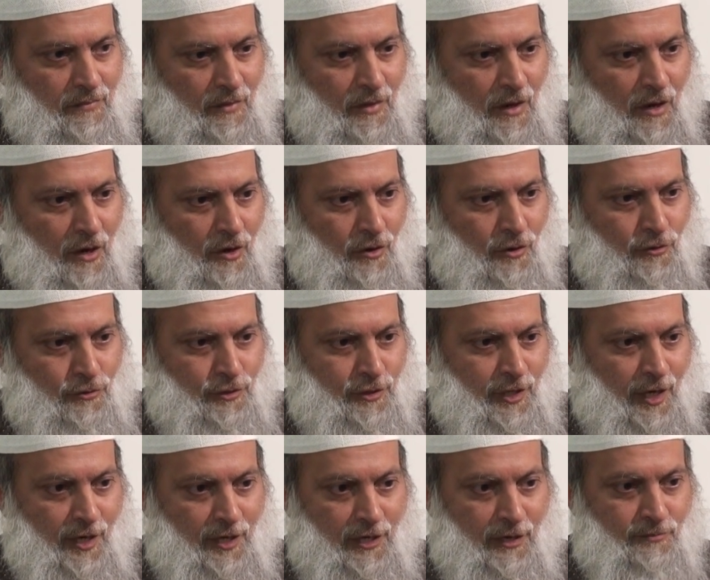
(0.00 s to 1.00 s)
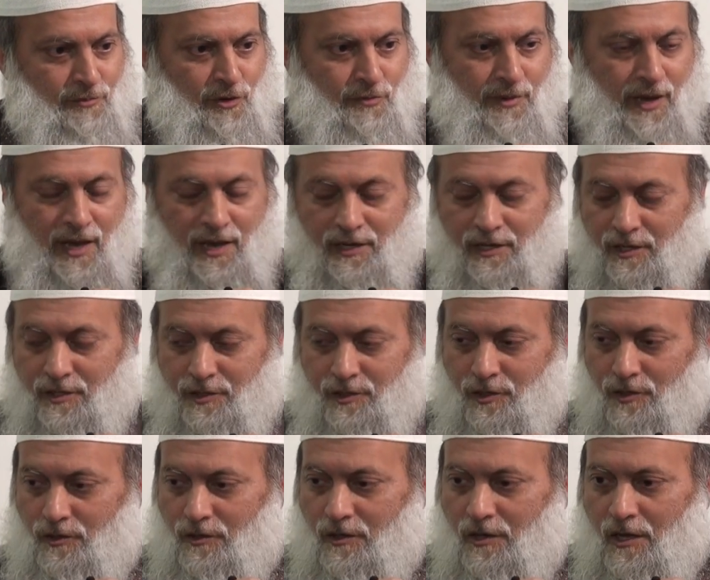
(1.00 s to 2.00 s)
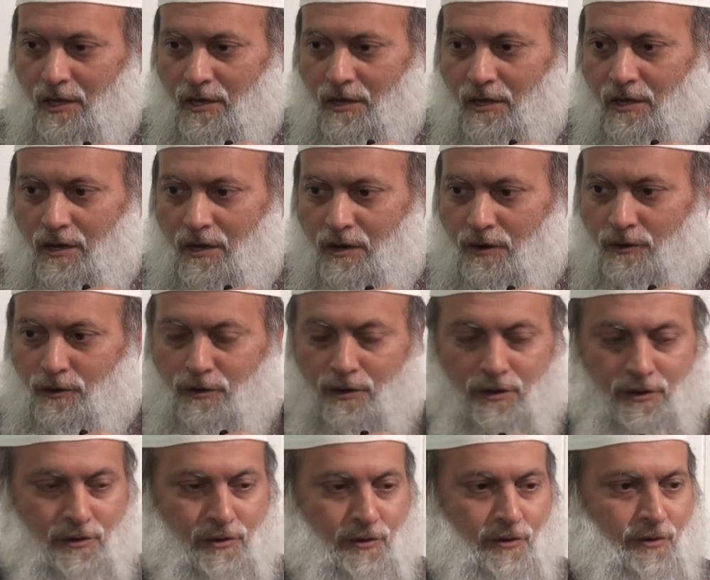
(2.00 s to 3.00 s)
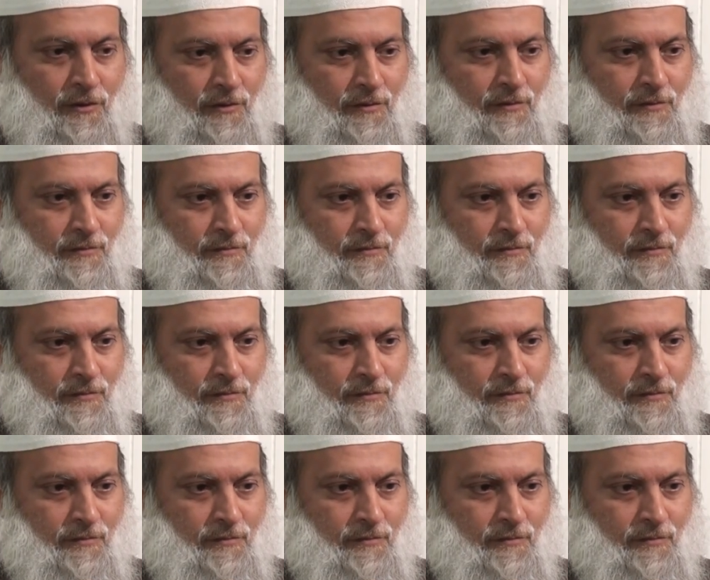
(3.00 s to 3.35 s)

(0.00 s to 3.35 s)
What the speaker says: you know, whose kingdom remained until Hulagu,